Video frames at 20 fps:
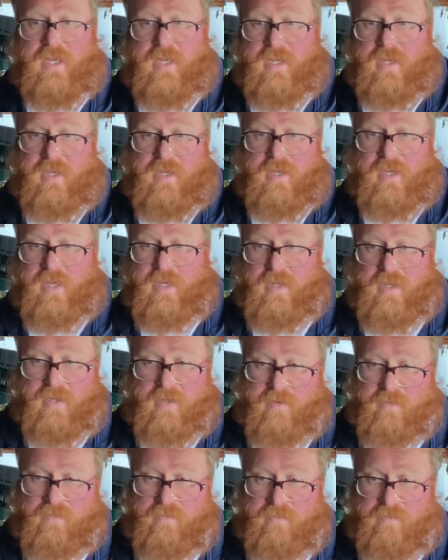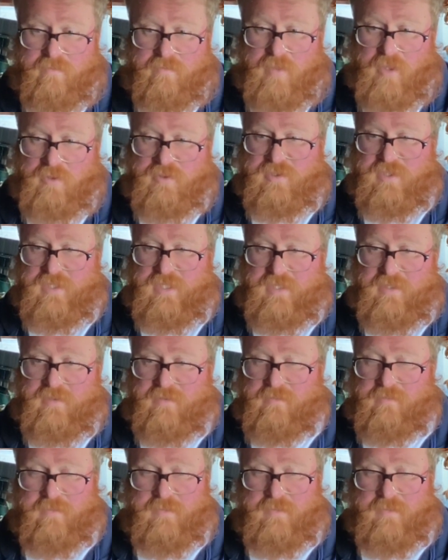a malted